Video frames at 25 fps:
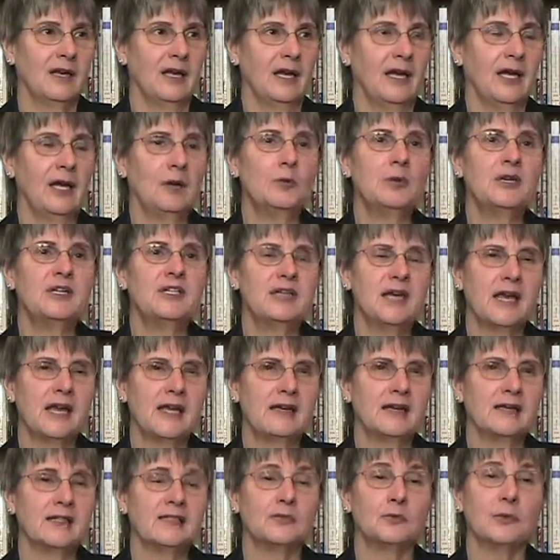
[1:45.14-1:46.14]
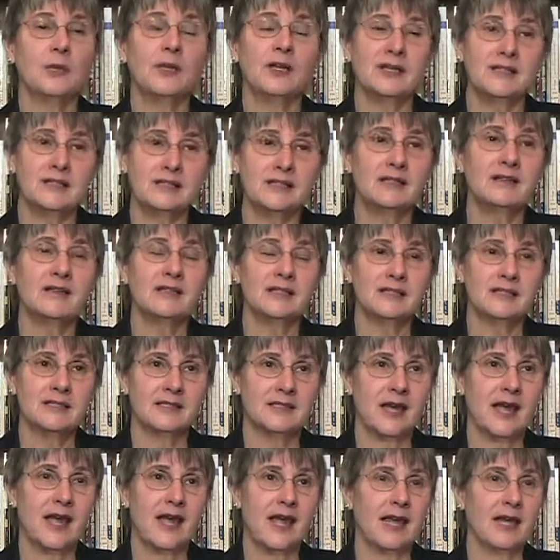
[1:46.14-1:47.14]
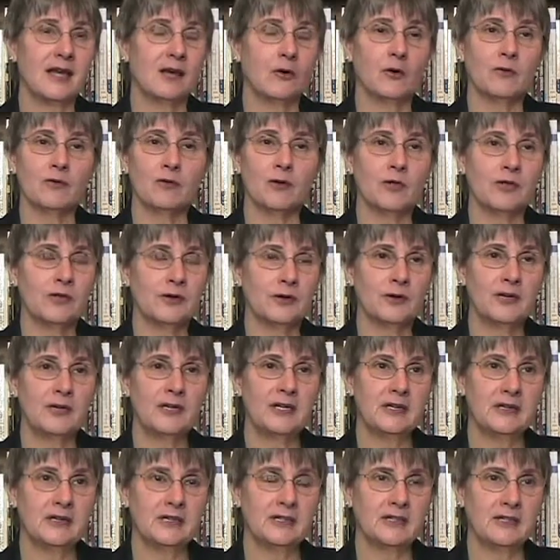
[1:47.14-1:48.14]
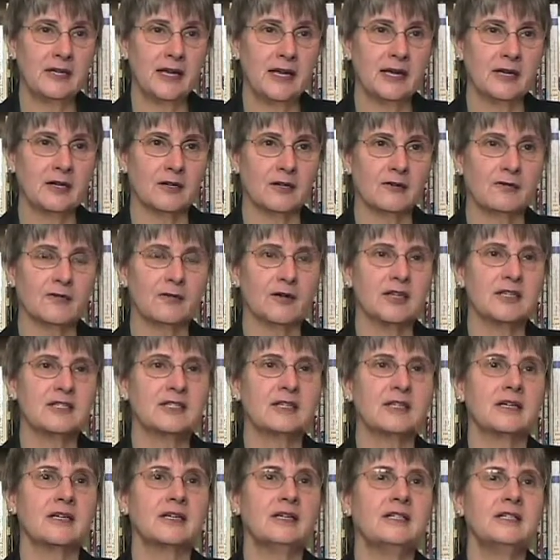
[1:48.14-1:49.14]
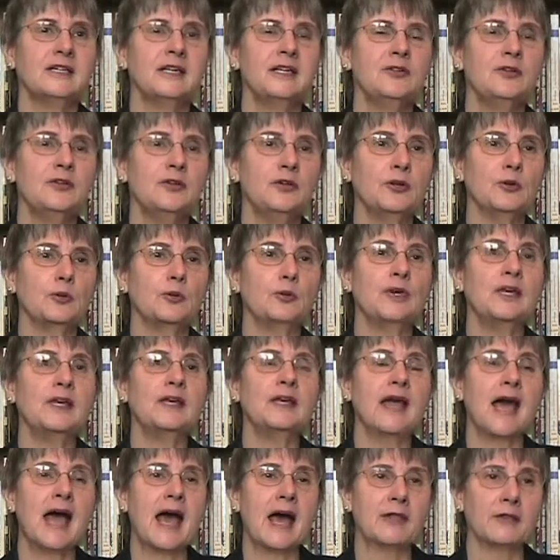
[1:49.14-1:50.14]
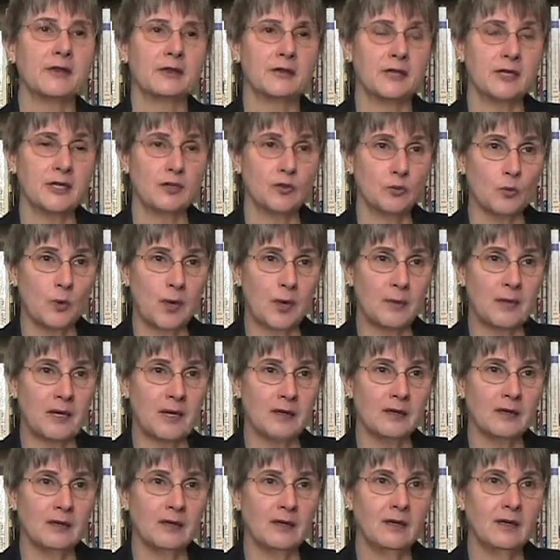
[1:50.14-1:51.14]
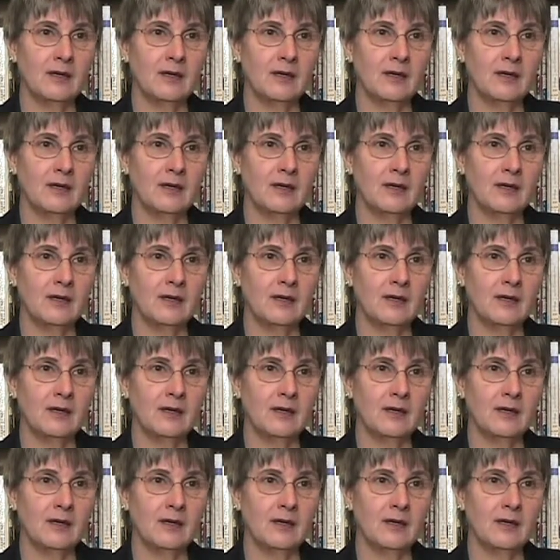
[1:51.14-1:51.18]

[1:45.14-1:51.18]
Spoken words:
It would take us, well, until this day, over 30 years later, for us to continue to regather these women